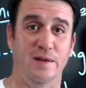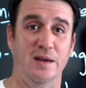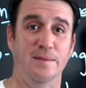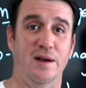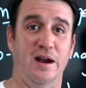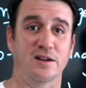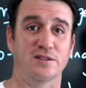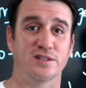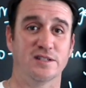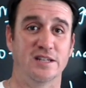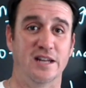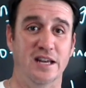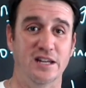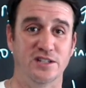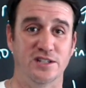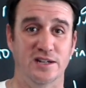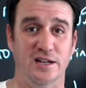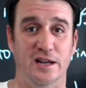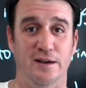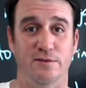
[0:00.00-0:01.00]
Maybe our
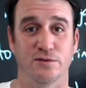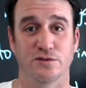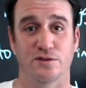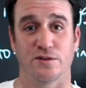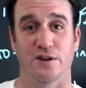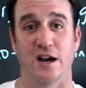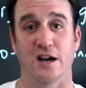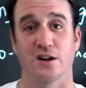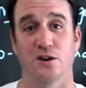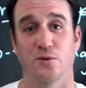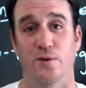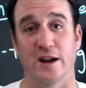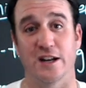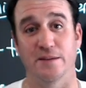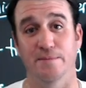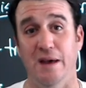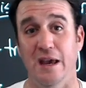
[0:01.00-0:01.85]
sedation levels are not correct.